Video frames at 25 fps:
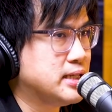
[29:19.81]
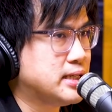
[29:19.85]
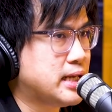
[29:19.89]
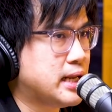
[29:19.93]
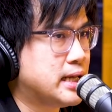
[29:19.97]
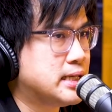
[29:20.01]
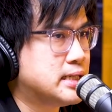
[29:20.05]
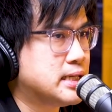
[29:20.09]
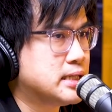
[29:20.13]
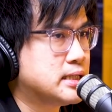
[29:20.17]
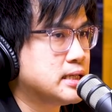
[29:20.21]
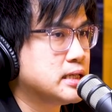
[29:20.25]
And
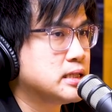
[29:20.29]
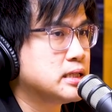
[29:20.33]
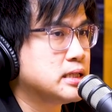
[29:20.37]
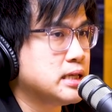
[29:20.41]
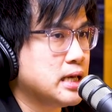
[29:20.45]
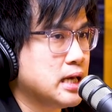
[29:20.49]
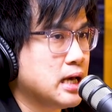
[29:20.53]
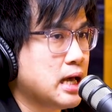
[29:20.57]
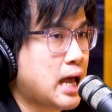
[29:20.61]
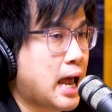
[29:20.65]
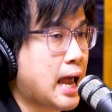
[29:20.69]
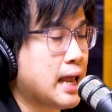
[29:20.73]
he says,
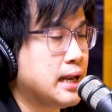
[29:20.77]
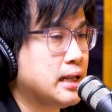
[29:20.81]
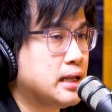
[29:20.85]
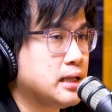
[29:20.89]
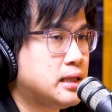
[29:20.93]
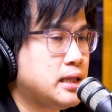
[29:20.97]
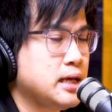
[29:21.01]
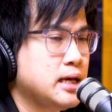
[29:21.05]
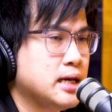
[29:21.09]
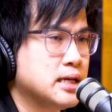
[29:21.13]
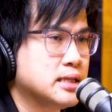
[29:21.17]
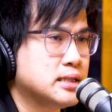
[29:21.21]
yeah. And the
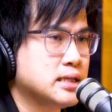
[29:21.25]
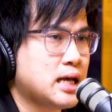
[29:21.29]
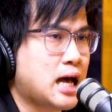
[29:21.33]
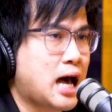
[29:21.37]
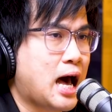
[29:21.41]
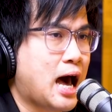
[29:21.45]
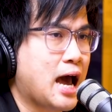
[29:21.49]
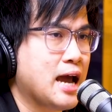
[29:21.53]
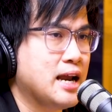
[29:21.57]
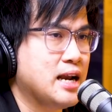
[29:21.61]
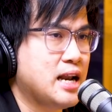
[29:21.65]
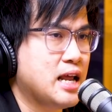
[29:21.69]
thing is,
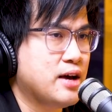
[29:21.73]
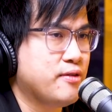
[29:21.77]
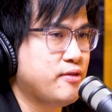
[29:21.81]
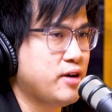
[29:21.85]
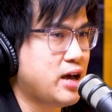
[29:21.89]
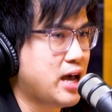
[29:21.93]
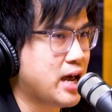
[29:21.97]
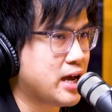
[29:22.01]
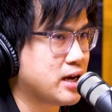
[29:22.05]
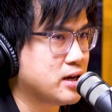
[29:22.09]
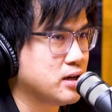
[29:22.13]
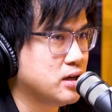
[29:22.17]
I never
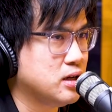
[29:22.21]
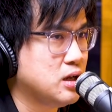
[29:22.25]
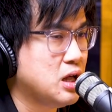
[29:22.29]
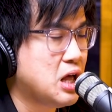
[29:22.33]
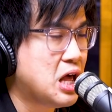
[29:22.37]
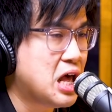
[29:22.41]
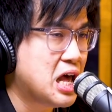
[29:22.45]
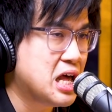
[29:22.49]
haggle.